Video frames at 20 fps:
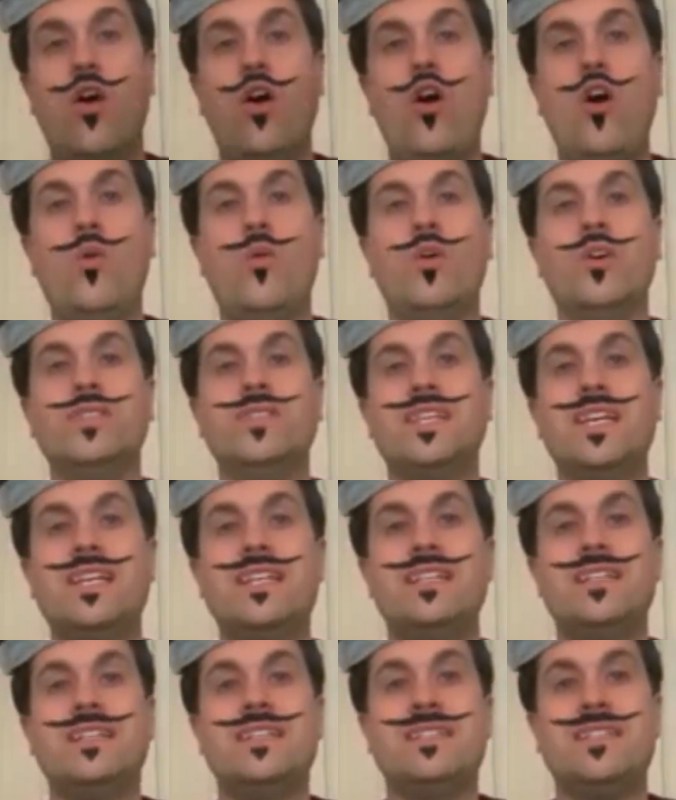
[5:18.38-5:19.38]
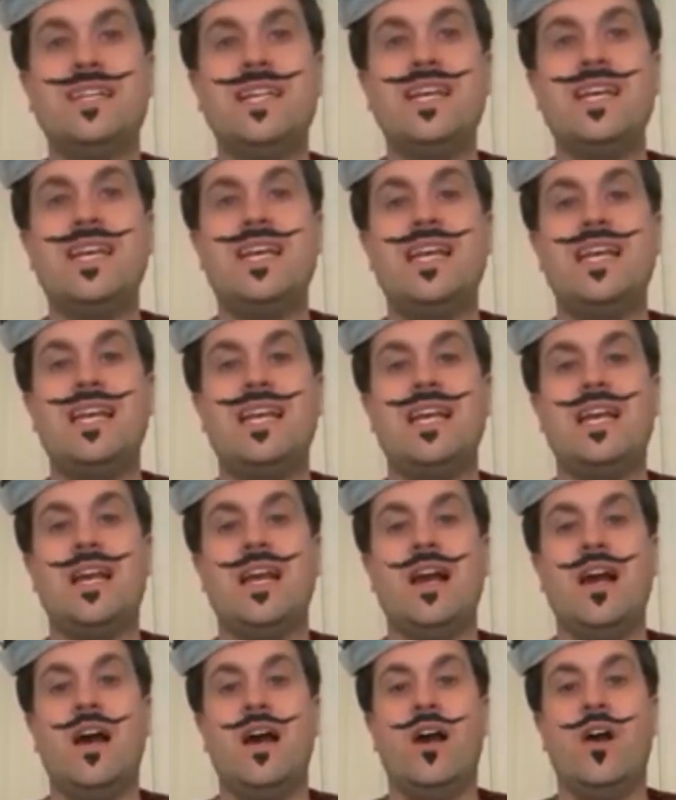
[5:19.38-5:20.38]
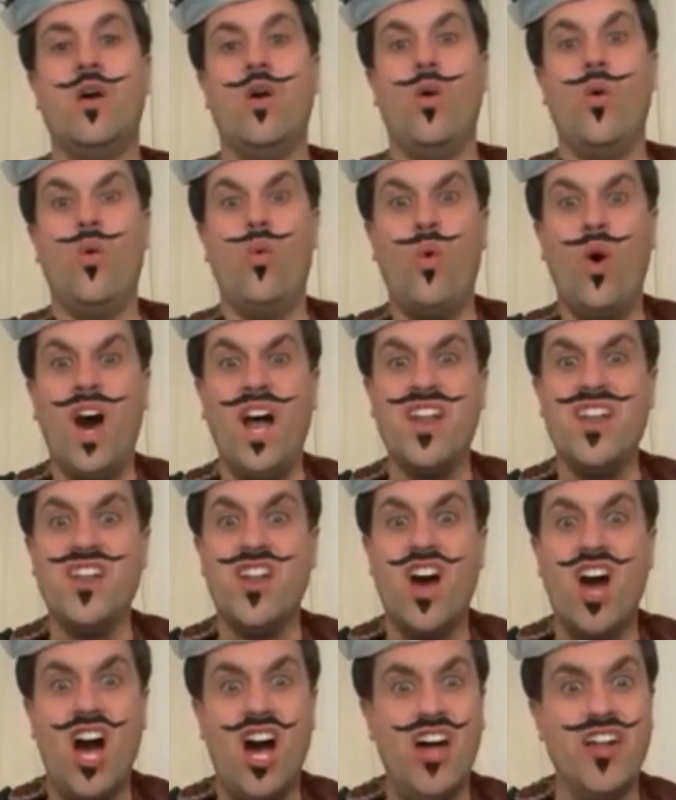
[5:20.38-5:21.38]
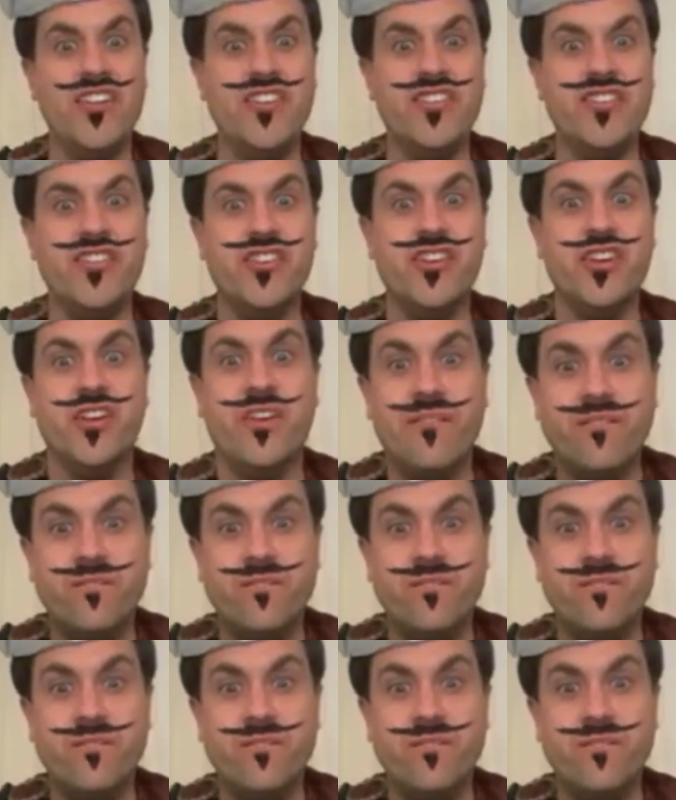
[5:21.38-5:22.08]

Or was it D? 100.